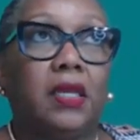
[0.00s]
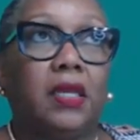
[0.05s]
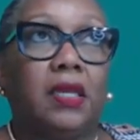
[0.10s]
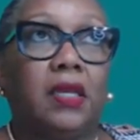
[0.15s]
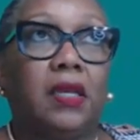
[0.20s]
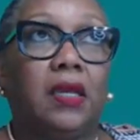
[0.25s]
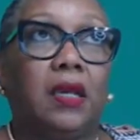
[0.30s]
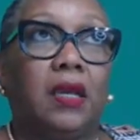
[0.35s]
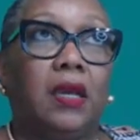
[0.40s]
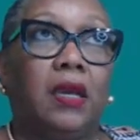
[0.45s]

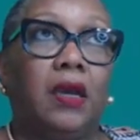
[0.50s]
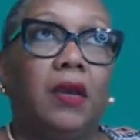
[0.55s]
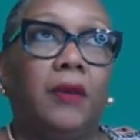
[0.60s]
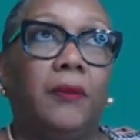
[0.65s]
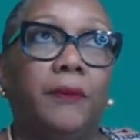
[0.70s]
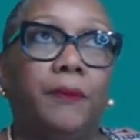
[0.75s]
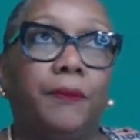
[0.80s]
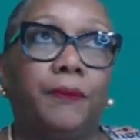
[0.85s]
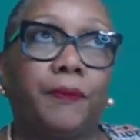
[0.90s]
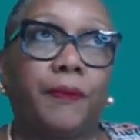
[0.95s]

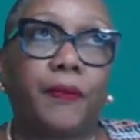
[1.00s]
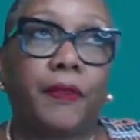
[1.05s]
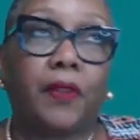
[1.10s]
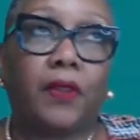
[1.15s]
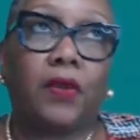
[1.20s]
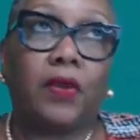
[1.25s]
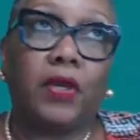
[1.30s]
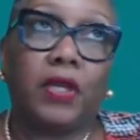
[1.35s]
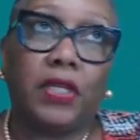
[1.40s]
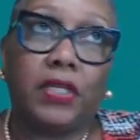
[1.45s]

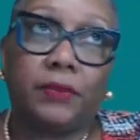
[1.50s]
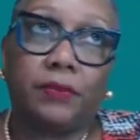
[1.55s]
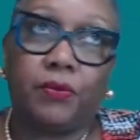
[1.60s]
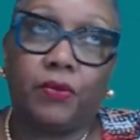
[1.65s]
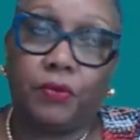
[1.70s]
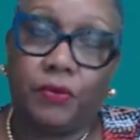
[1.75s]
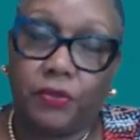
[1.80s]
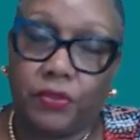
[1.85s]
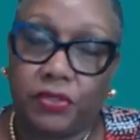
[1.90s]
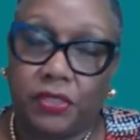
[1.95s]
early
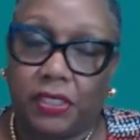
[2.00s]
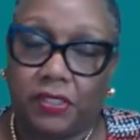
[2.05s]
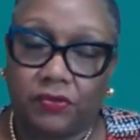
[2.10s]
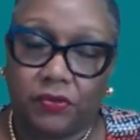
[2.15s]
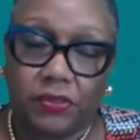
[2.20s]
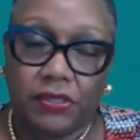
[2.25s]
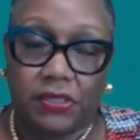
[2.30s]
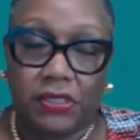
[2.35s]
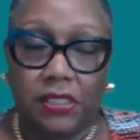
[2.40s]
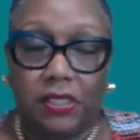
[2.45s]
boomers, as
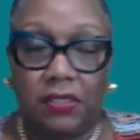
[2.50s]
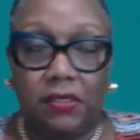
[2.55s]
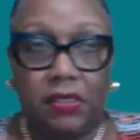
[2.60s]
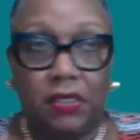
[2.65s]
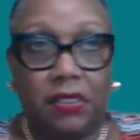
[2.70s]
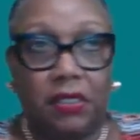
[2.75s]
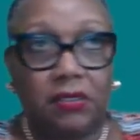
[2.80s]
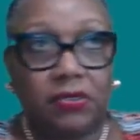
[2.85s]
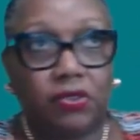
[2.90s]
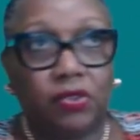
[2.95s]
we said,
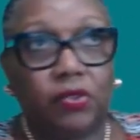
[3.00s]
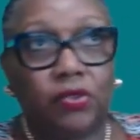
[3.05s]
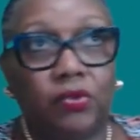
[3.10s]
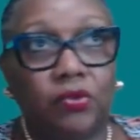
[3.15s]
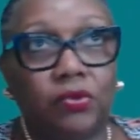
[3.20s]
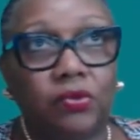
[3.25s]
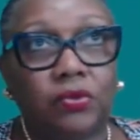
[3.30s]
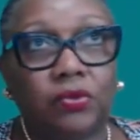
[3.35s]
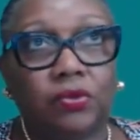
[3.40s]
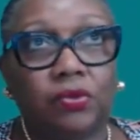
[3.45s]
there are
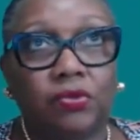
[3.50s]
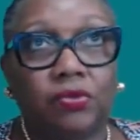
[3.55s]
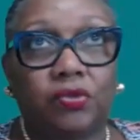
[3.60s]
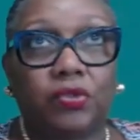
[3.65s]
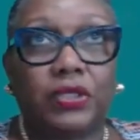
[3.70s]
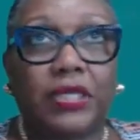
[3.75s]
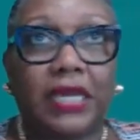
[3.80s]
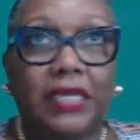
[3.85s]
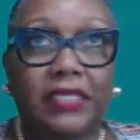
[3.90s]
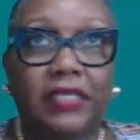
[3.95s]
two
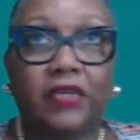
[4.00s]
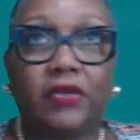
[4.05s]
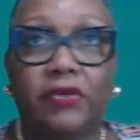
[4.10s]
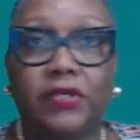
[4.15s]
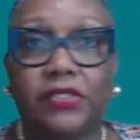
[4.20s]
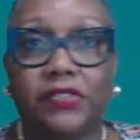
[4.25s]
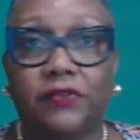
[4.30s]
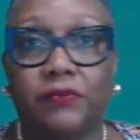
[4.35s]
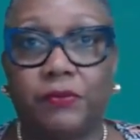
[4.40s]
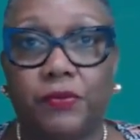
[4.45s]

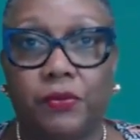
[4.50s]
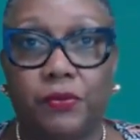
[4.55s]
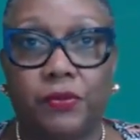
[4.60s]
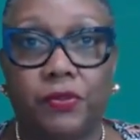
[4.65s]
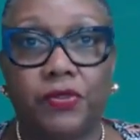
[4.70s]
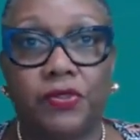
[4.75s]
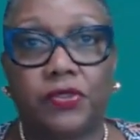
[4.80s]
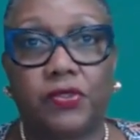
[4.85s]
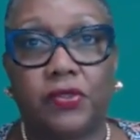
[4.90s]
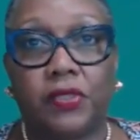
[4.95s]
categories of
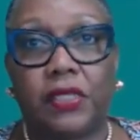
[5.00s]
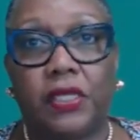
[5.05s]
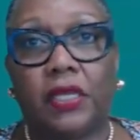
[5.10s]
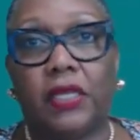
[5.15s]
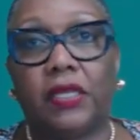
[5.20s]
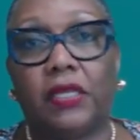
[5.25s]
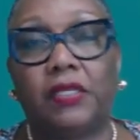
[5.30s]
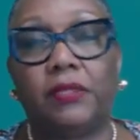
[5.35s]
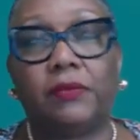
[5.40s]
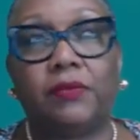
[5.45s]
boomers. So the
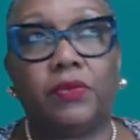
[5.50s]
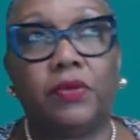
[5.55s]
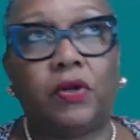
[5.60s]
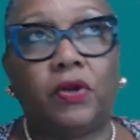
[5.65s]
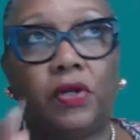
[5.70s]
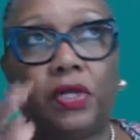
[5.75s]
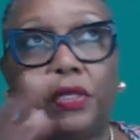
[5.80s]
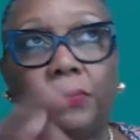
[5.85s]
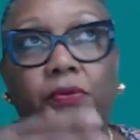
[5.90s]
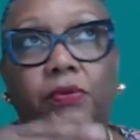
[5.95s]

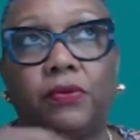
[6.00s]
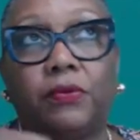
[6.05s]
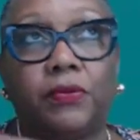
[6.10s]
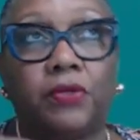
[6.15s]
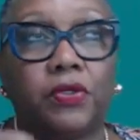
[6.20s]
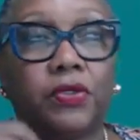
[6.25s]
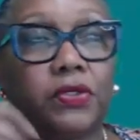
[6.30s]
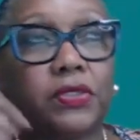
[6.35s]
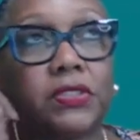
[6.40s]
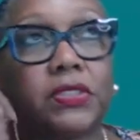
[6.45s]
early
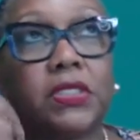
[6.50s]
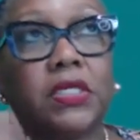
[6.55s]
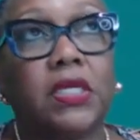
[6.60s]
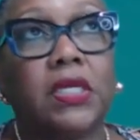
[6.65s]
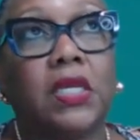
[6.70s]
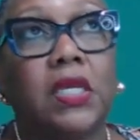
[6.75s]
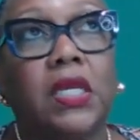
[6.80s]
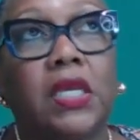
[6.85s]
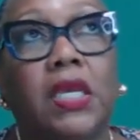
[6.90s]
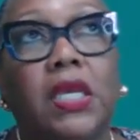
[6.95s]
boomers
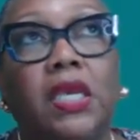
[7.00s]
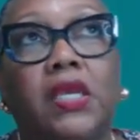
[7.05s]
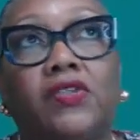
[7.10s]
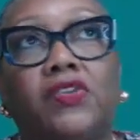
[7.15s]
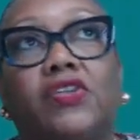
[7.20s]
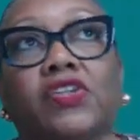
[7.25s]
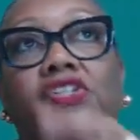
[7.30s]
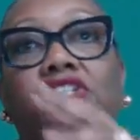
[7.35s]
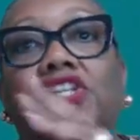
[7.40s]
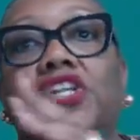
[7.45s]
and
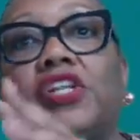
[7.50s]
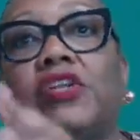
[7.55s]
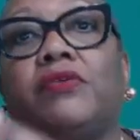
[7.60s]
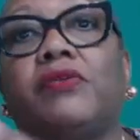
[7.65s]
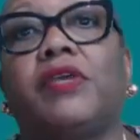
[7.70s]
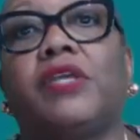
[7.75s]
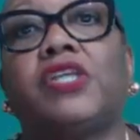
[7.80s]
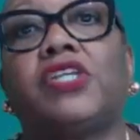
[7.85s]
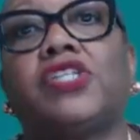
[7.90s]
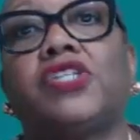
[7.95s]
the
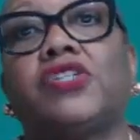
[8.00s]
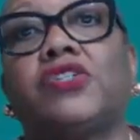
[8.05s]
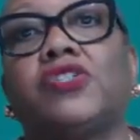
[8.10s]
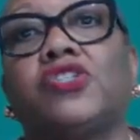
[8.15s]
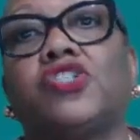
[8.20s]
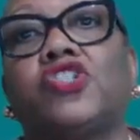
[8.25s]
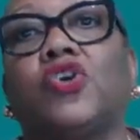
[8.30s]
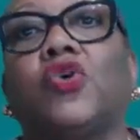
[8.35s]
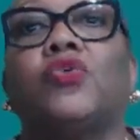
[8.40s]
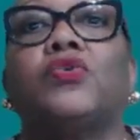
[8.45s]

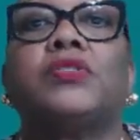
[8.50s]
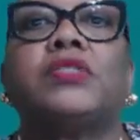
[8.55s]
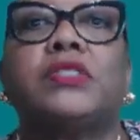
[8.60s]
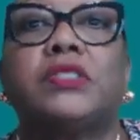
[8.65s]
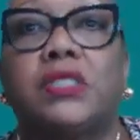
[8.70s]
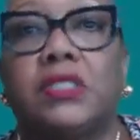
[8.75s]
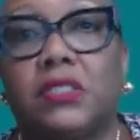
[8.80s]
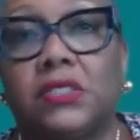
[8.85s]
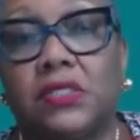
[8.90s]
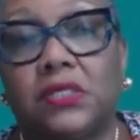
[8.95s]
Generation
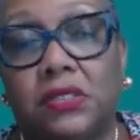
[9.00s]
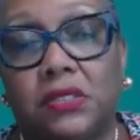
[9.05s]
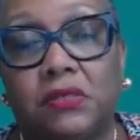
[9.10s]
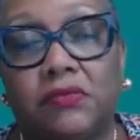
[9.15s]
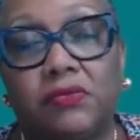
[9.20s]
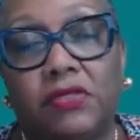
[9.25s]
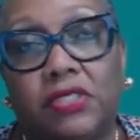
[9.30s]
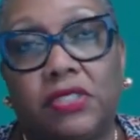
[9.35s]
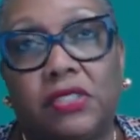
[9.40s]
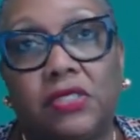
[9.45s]
Joneses,
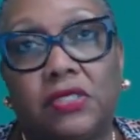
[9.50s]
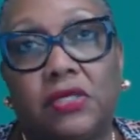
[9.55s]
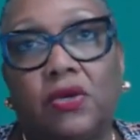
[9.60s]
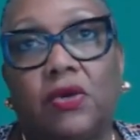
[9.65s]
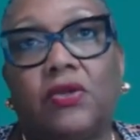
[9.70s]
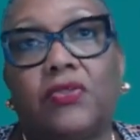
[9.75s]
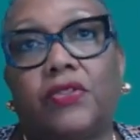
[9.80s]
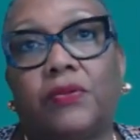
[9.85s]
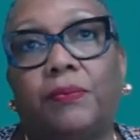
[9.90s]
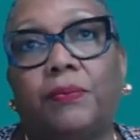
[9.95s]
which is the
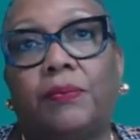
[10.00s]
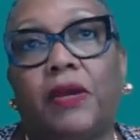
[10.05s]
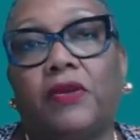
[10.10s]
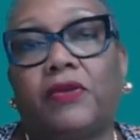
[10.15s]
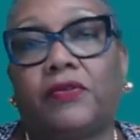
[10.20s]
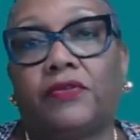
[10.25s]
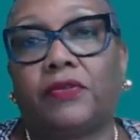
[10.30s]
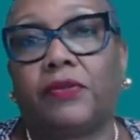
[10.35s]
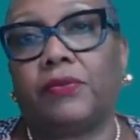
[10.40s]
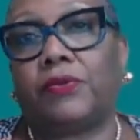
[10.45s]
other
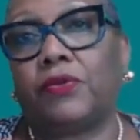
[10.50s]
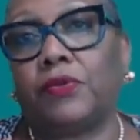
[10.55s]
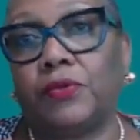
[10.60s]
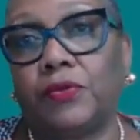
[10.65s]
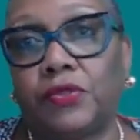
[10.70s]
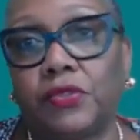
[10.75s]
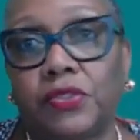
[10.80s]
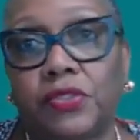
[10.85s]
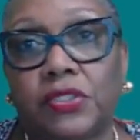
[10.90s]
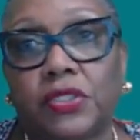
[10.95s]
part of the
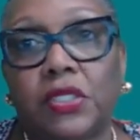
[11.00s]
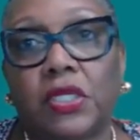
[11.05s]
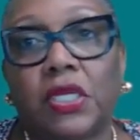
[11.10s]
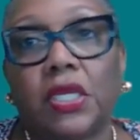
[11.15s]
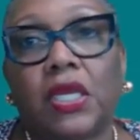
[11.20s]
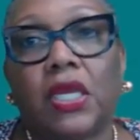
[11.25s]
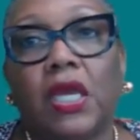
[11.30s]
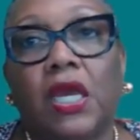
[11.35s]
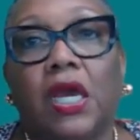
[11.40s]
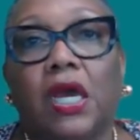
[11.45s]
boomers,
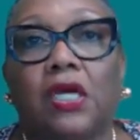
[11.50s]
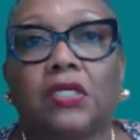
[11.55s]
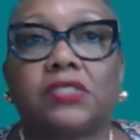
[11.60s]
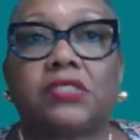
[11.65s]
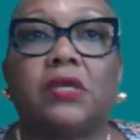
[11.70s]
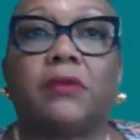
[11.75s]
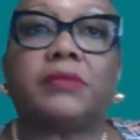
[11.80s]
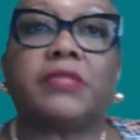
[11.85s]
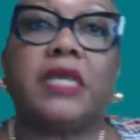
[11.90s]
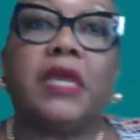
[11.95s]
are
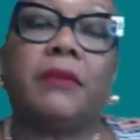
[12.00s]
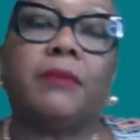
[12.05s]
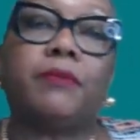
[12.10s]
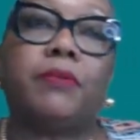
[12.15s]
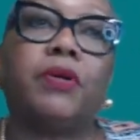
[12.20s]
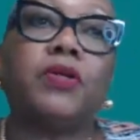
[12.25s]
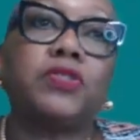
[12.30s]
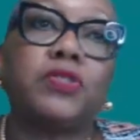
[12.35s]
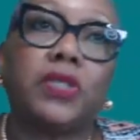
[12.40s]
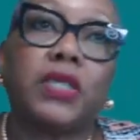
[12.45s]
sometimes
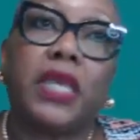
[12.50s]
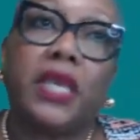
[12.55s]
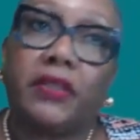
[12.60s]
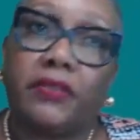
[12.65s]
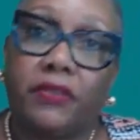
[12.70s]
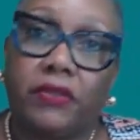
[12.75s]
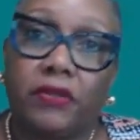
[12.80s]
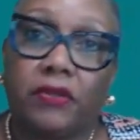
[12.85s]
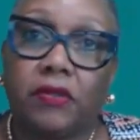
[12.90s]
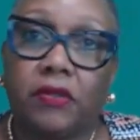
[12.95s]
put
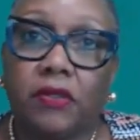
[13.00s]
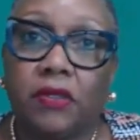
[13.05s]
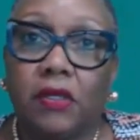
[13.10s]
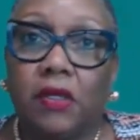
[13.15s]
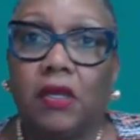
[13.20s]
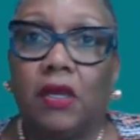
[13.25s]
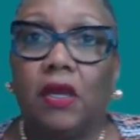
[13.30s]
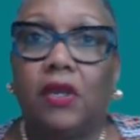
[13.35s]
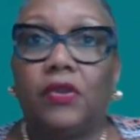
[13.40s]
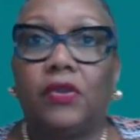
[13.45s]
together
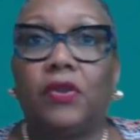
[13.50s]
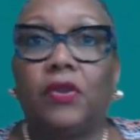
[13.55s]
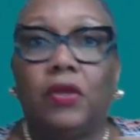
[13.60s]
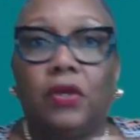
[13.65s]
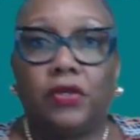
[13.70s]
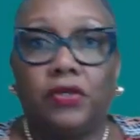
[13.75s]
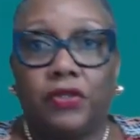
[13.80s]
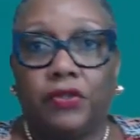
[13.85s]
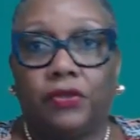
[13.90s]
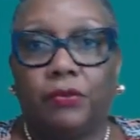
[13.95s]

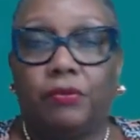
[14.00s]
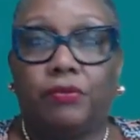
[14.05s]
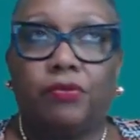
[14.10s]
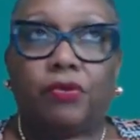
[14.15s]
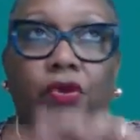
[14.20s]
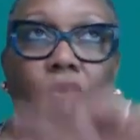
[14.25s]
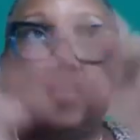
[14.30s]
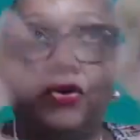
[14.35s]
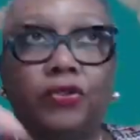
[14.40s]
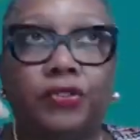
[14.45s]
under the
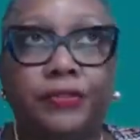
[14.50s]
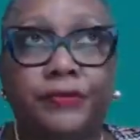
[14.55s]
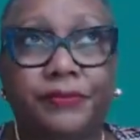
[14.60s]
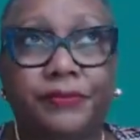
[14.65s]
broad